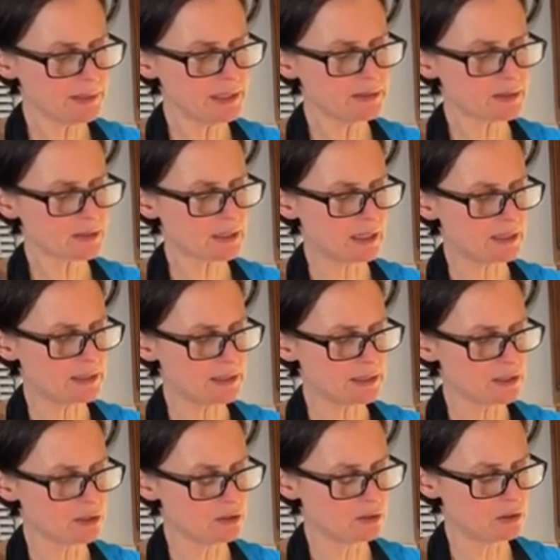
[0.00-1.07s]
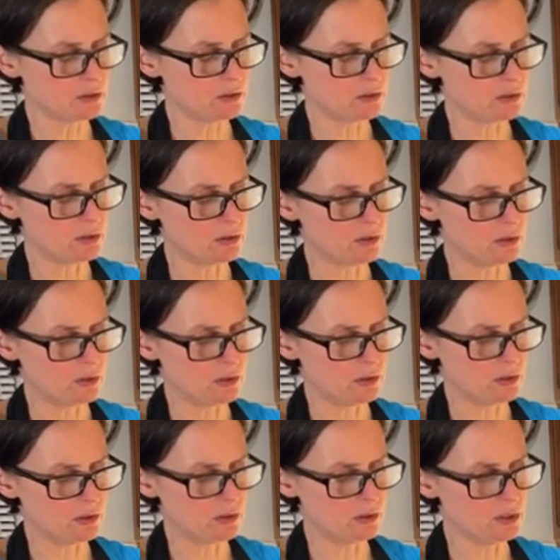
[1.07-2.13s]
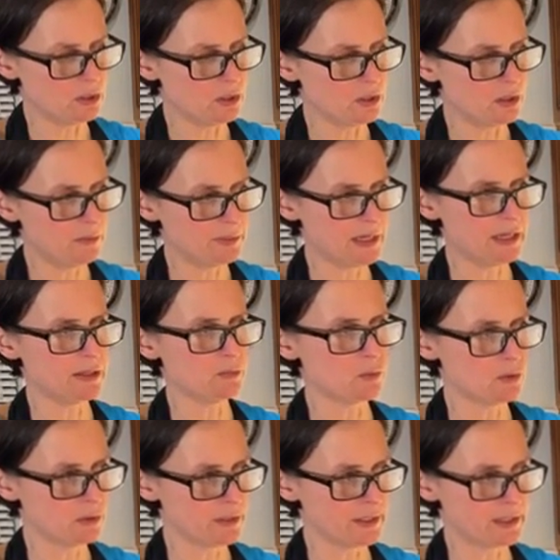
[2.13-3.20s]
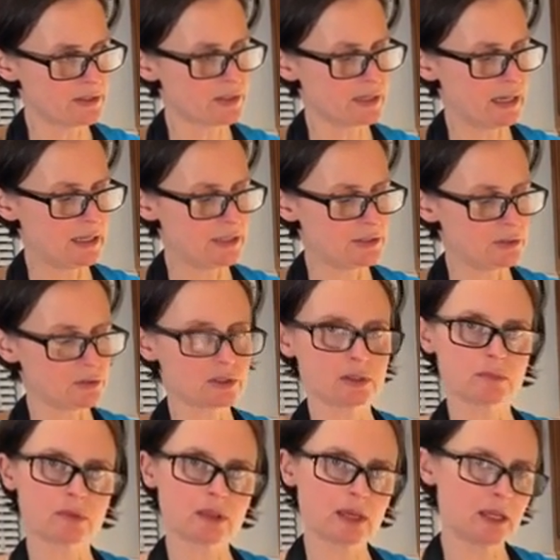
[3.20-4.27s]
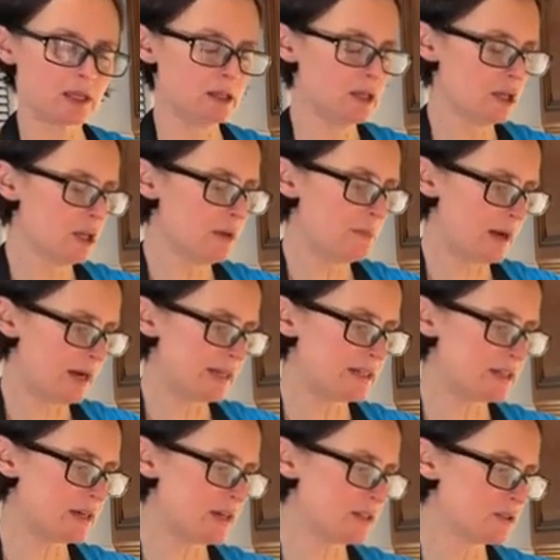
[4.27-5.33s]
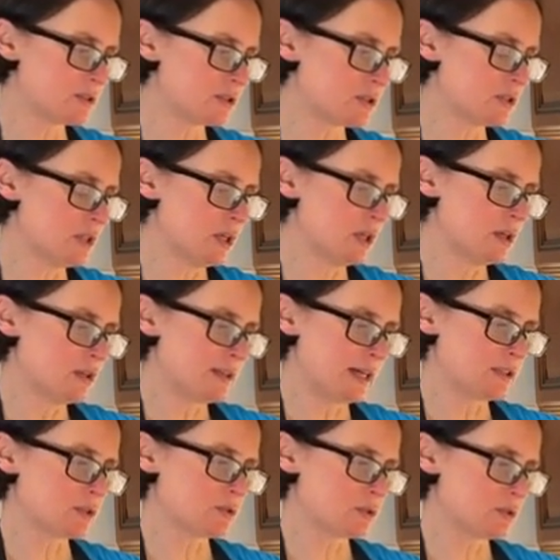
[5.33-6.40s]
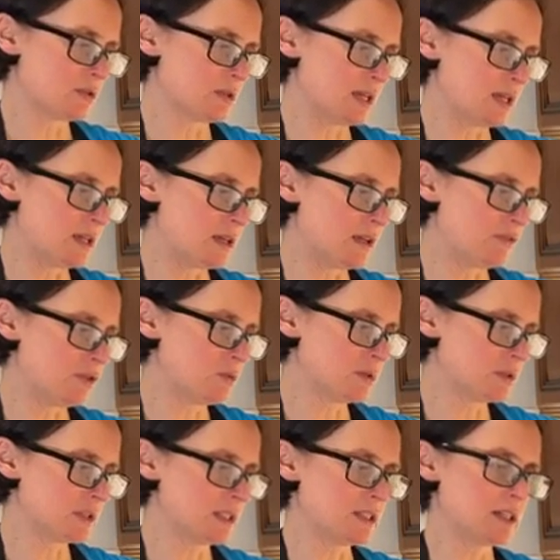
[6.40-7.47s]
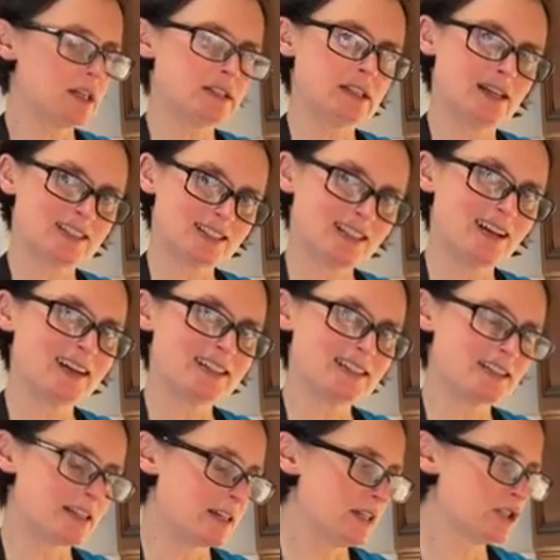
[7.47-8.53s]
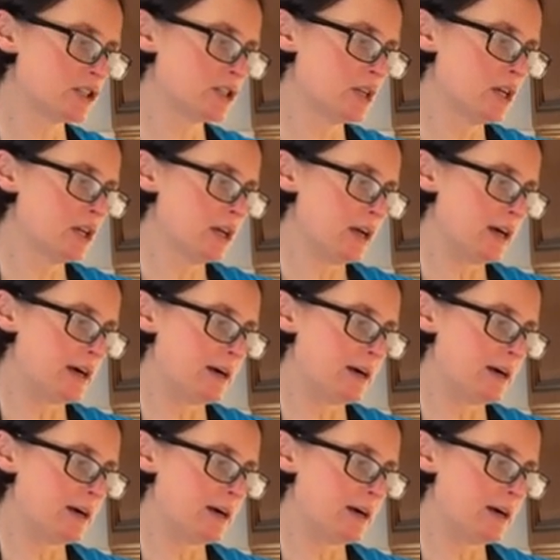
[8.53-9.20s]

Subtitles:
a bean salad or a bean and walnut salad or something, pine nuts, that sort of thing, if you wanted a side dish.